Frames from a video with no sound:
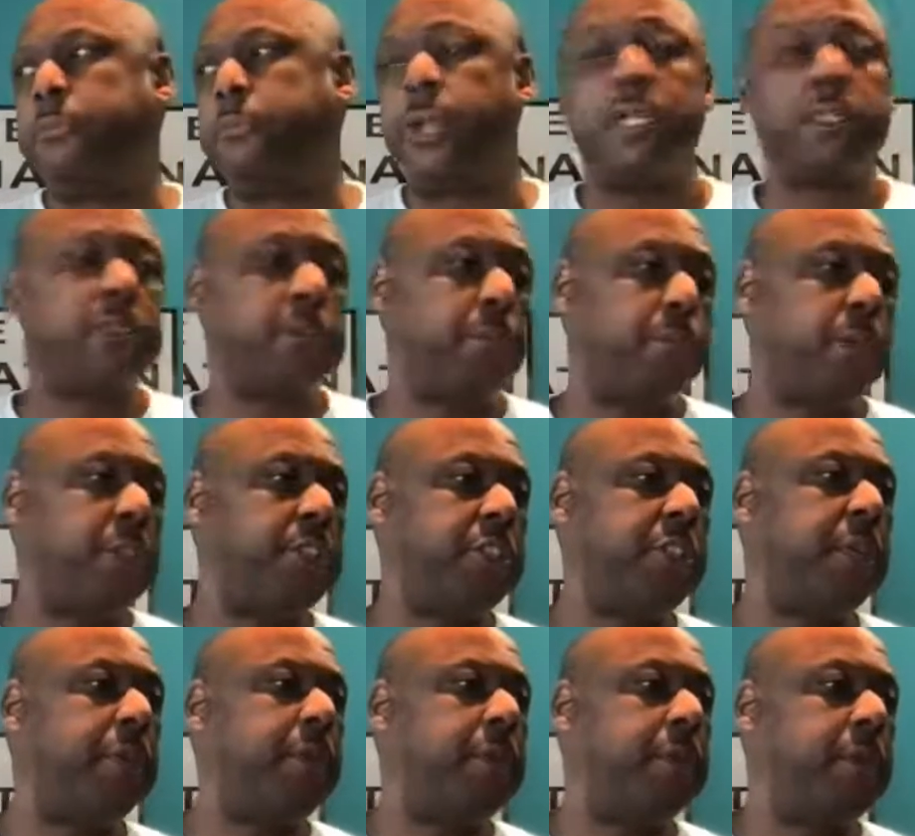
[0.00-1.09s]
Plus, plus
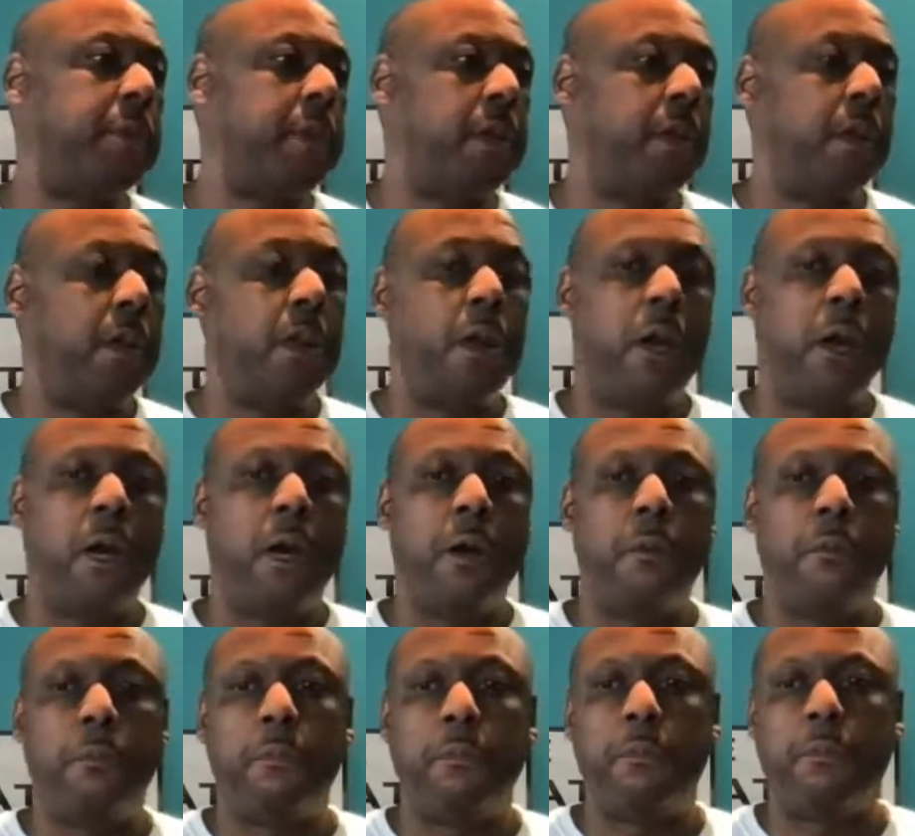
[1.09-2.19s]
shipping.
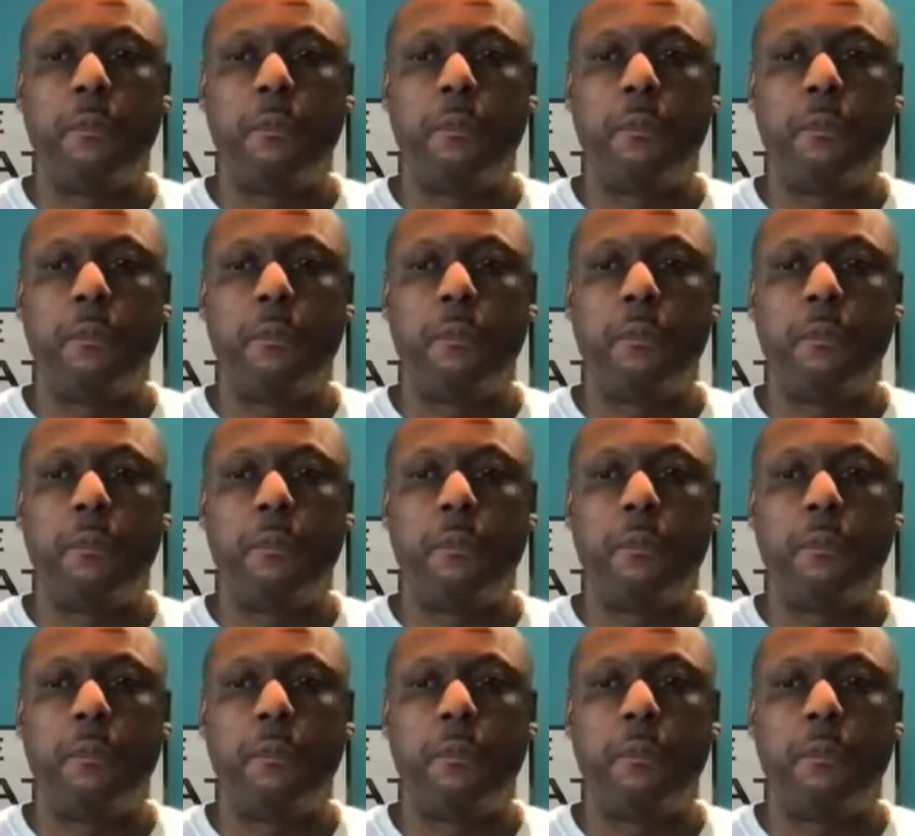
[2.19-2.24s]
Um,